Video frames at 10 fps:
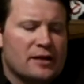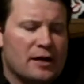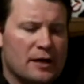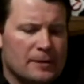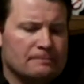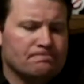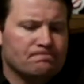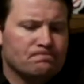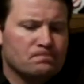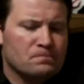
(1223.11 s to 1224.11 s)

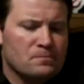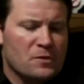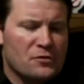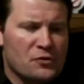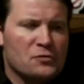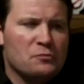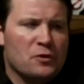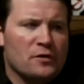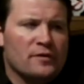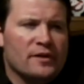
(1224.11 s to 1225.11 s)
The third
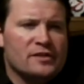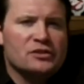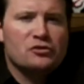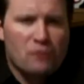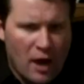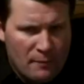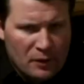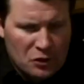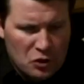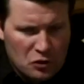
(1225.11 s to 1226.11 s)
one is a
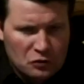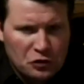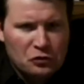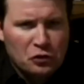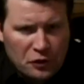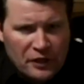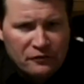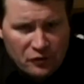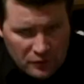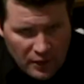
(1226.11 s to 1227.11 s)
drama called Looking
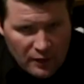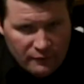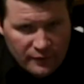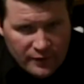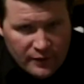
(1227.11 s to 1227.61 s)
for Love.